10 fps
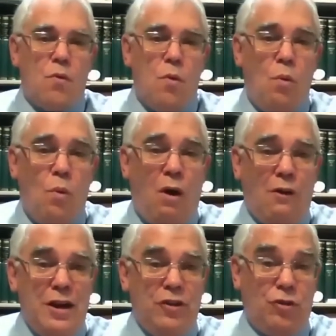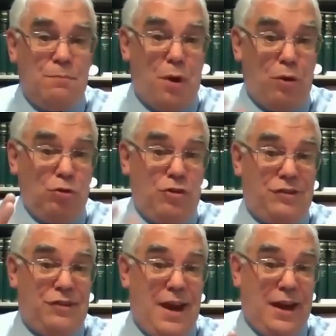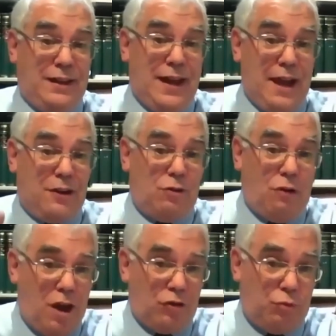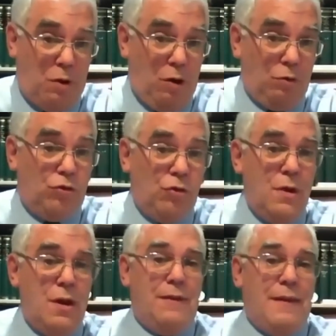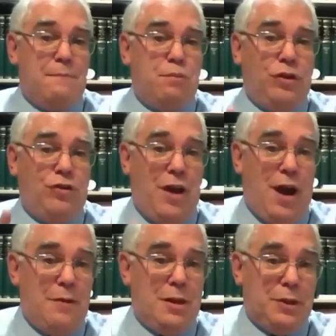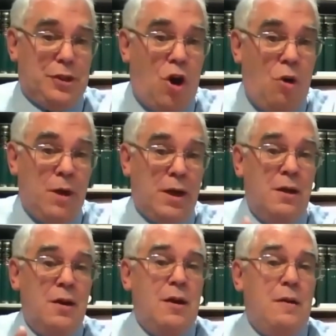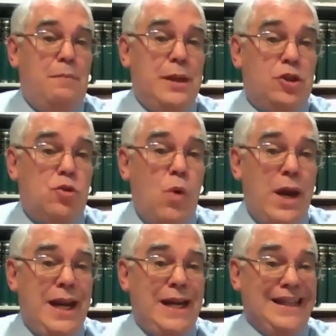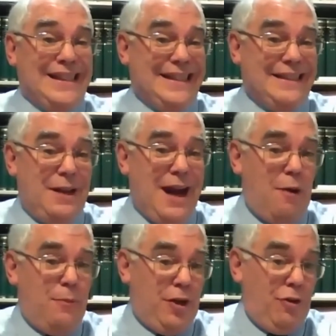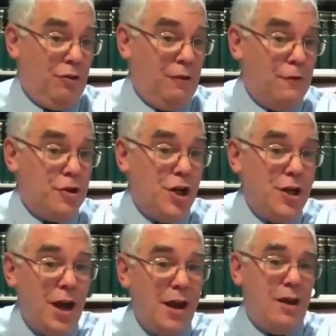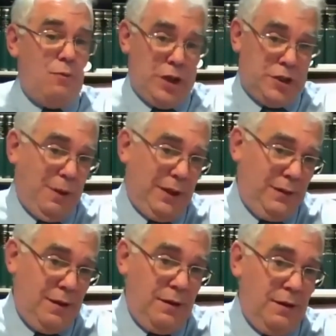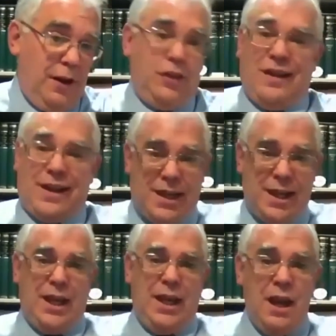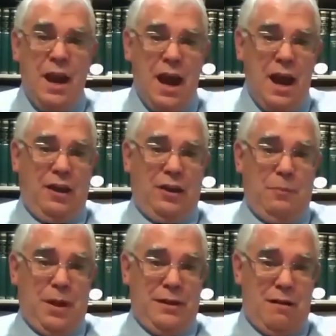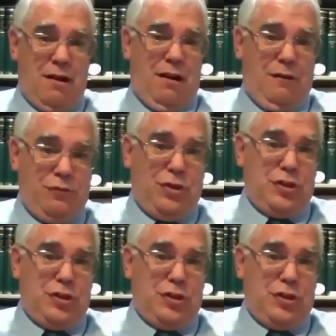Warren is supposed to take that crossroads. That puts the Army of the Potomac between the Army of Northern Virginia and Richmond. It's a key element of the